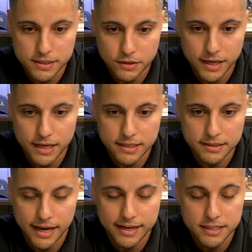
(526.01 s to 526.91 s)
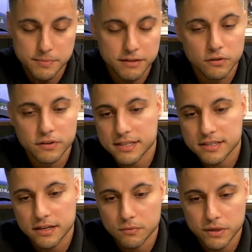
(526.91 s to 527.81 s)
So that gets me really
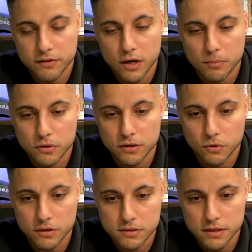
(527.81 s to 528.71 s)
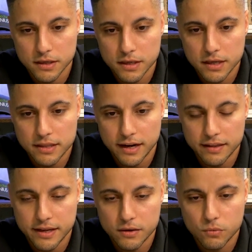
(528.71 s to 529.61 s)
excited. We have a couple of good ones that I
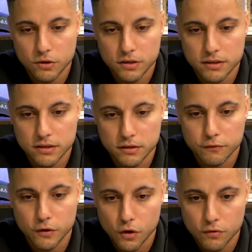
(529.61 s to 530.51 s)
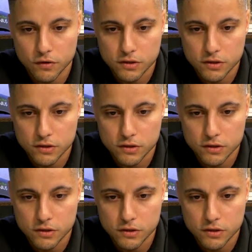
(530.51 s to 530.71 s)
think we're going to convert over.